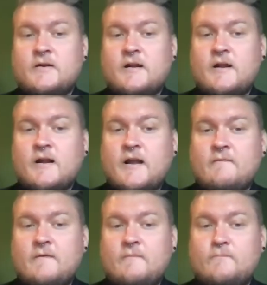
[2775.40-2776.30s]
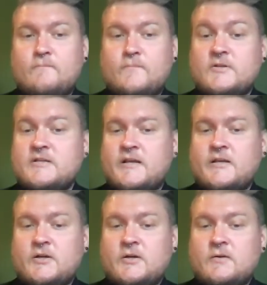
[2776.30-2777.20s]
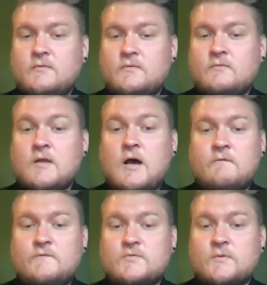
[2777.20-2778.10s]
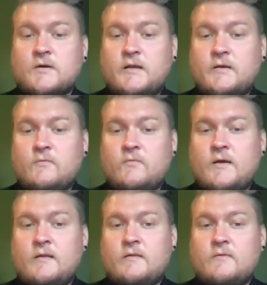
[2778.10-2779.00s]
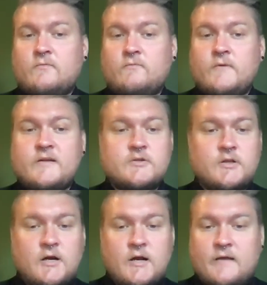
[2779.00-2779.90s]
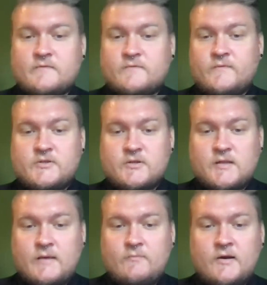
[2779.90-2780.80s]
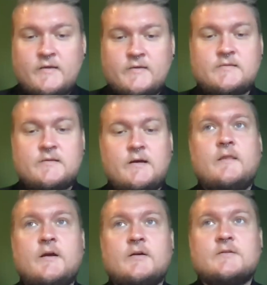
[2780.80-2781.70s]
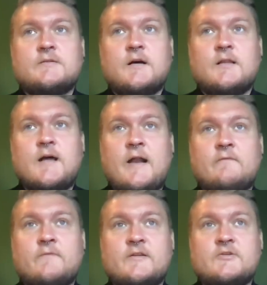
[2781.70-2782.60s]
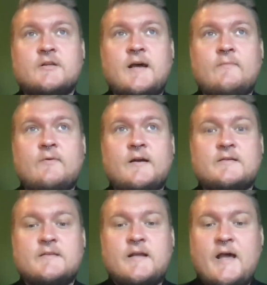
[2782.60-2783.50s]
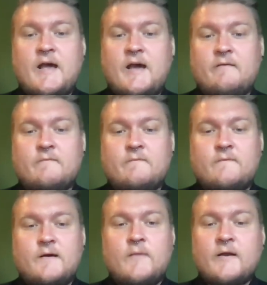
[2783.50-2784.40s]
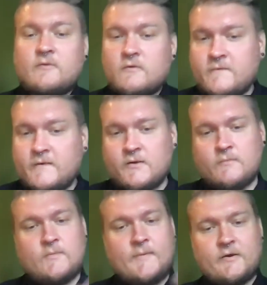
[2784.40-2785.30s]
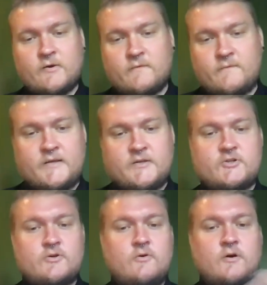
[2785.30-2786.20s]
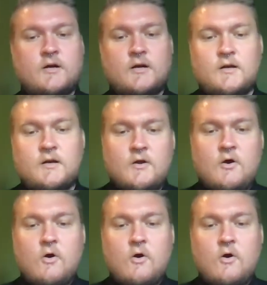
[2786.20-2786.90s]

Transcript: the Internet Archive in particular loves working with regional archives and regional libraries. There's a lot of regional libraries that have microfilm or microfiche or